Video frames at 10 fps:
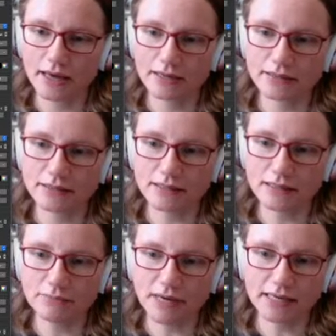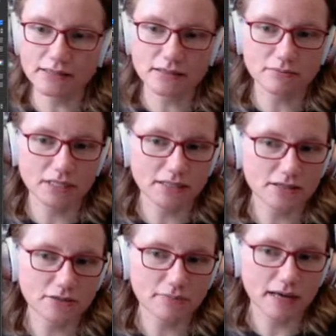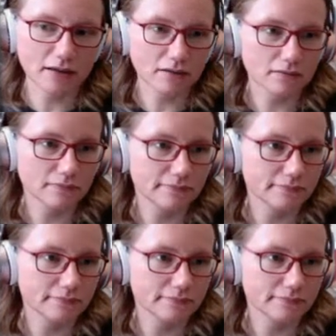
And imes means smell,